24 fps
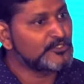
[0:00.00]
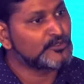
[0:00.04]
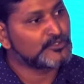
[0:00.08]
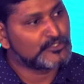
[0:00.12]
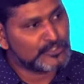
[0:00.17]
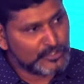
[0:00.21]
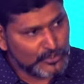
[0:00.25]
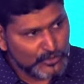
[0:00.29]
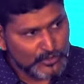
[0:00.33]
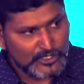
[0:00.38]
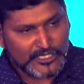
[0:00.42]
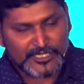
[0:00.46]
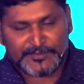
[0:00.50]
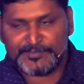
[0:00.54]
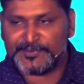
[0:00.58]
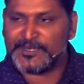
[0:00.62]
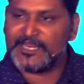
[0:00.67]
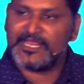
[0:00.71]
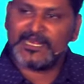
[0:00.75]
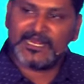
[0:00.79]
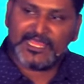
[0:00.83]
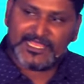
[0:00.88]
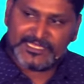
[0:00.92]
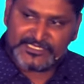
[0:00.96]
that you
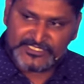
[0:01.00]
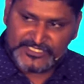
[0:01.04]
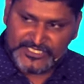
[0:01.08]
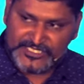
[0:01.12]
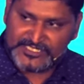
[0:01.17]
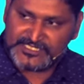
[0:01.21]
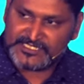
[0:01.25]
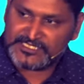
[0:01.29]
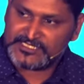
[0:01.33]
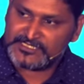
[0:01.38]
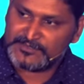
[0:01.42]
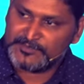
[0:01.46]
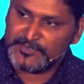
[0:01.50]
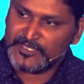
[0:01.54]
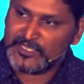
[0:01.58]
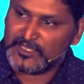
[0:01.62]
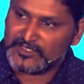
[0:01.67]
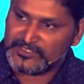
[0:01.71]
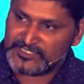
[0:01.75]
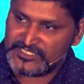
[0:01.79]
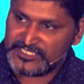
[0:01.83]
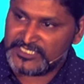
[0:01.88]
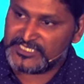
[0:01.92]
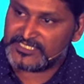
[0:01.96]
truly pray like Jesus
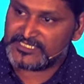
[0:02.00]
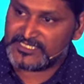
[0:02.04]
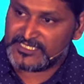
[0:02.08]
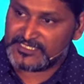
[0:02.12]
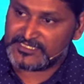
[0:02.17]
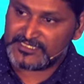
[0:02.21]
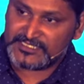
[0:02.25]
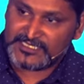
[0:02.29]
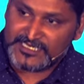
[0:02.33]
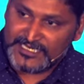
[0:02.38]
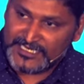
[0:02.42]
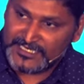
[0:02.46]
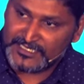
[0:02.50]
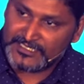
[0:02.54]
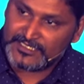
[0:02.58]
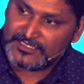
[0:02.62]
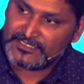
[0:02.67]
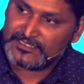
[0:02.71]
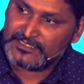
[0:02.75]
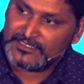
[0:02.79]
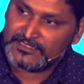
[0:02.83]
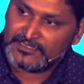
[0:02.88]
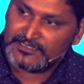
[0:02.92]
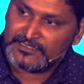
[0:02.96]
because Jesus
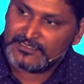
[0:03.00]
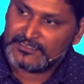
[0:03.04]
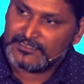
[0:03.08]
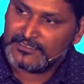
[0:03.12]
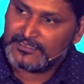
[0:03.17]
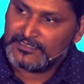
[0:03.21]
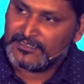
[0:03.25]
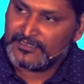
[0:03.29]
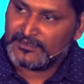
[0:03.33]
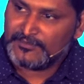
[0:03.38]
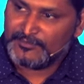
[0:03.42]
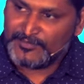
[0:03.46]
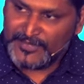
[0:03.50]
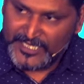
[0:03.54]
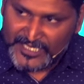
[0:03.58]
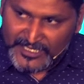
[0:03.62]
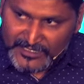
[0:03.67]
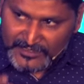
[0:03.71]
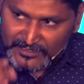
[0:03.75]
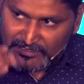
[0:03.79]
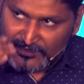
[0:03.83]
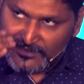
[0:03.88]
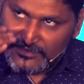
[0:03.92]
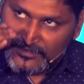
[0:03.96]
did
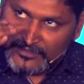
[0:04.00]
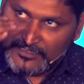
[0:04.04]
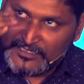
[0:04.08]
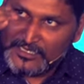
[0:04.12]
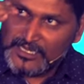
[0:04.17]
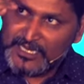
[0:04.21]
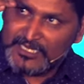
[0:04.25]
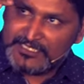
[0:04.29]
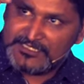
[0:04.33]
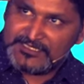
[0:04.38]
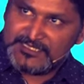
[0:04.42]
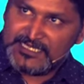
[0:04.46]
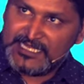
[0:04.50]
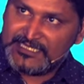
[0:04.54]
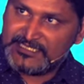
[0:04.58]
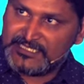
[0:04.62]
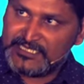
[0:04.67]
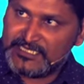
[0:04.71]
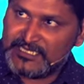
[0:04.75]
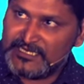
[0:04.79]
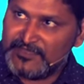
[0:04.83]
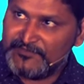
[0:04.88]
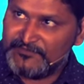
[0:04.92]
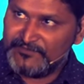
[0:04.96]
make God's
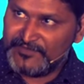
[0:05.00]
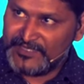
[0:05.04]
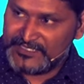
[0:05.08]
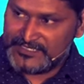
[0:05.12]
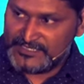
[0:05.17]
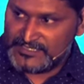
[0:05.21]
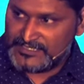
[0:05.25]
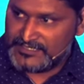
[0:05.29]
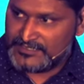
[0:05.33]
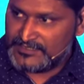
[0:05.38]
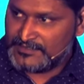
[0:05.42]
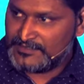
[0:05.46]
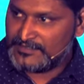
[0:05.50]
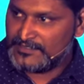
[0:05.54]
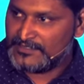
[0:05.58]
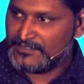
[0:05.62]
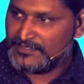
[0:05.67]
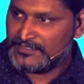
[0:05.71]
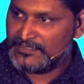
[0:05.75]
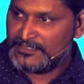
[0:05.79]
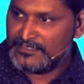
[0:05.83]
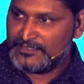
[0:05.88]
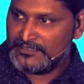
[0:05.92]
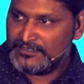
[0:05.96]
agenda first,
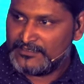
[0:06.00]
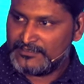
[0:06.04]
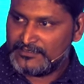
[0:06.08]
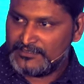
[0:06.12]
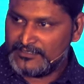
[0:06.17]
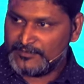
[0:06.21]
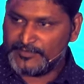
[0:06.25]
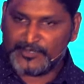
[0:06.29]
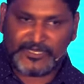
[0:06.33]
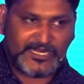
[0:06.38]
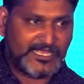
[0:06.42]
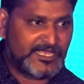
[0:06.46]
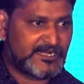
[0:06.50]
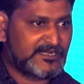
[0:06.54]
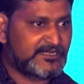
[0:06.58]
the